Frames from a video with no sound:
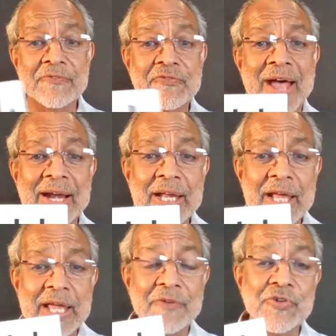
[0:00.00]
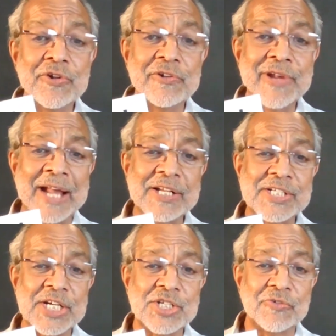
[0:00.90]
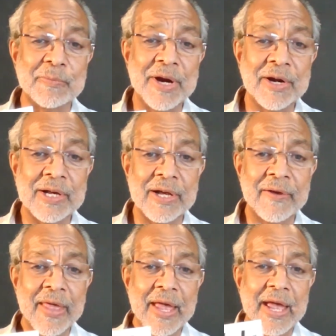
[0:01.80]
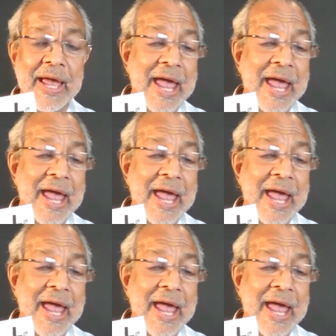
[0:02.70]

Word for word: In fact, if you're in the United States of America,